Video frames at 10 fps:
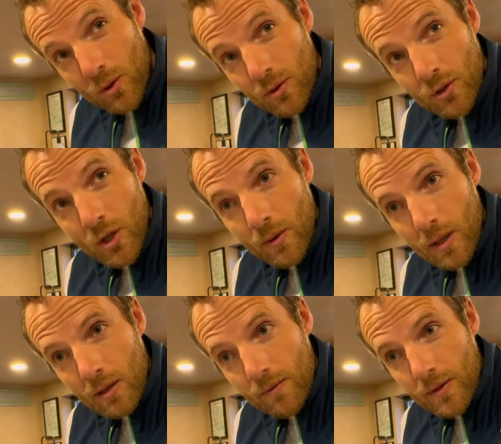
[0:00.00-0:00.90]
you're
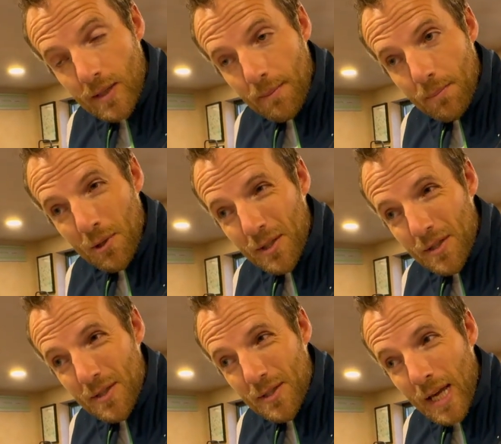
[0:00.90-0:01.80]
doing, for example, on a
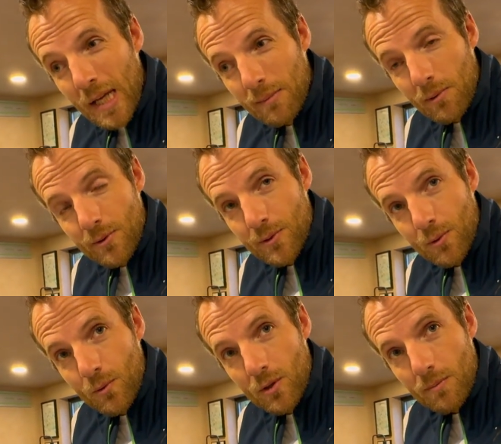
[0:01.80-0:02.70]
table
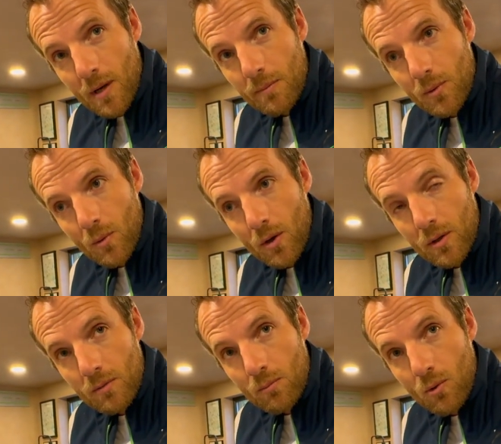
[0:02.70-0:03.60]
saw, you might be
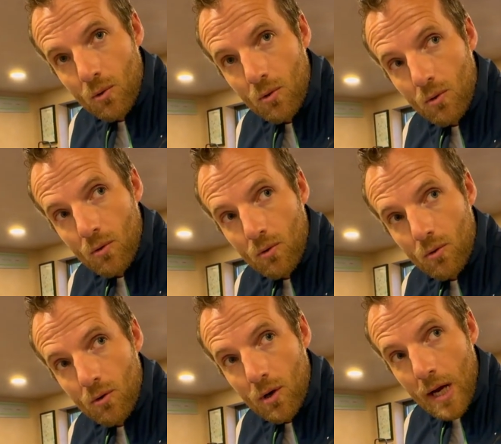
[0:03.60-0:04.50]
working more
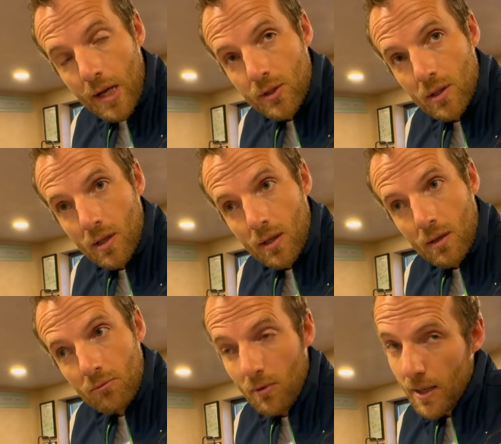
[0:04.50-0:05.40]

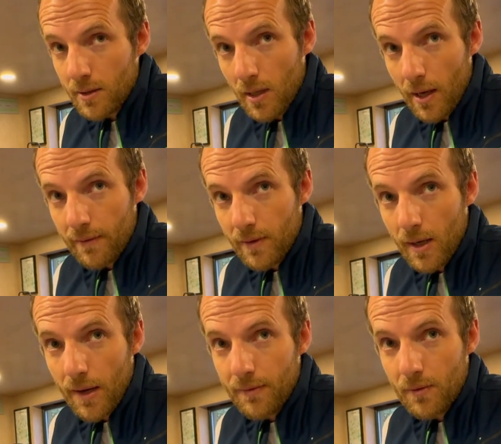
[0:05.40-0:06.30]
actually right to left
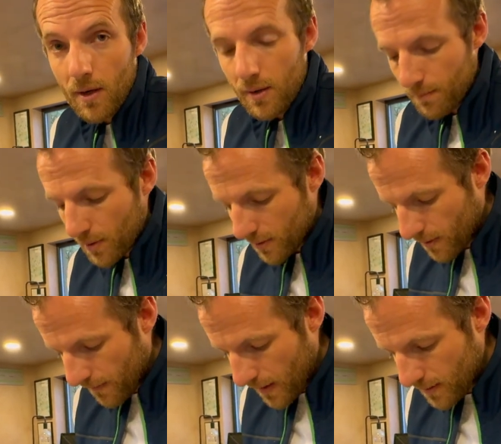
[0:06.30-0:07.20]
than left to right, because
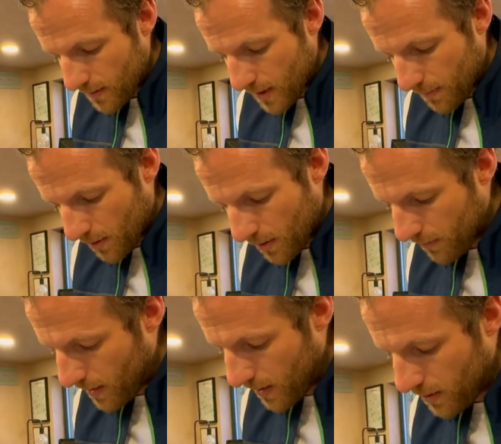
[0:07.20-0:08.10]
the fence is typically on the
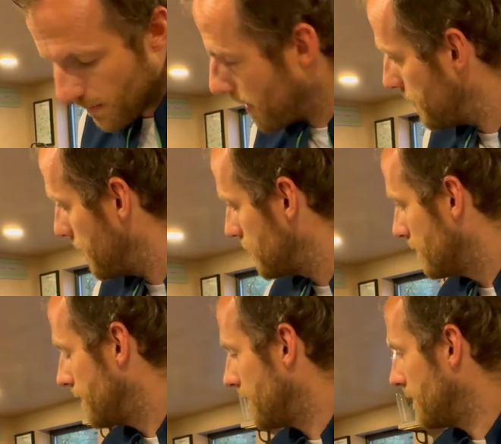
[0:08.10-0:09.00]
right and you might be
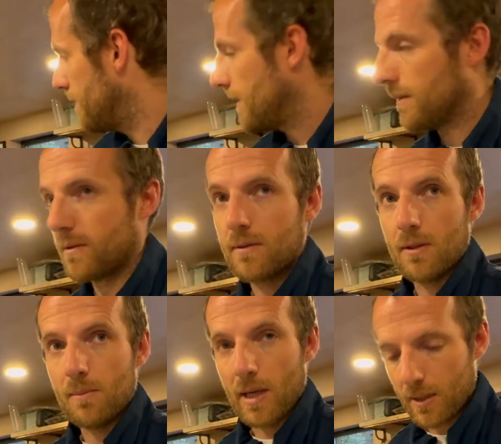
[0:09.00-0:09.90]
measuring from the fence to
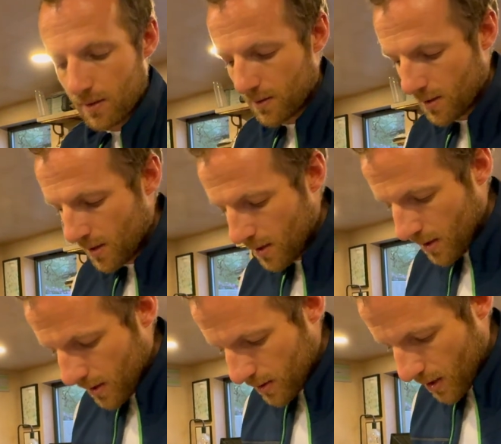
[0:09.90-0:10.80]
the blade.
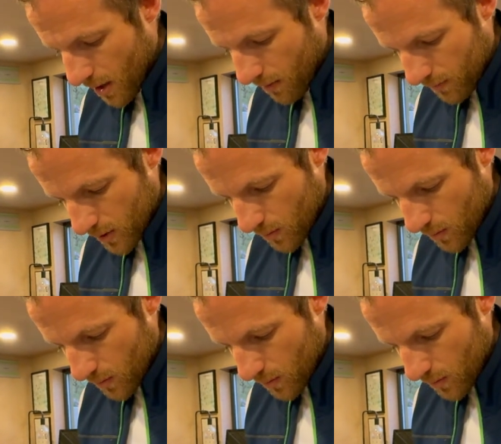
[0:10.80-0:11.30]
So, which is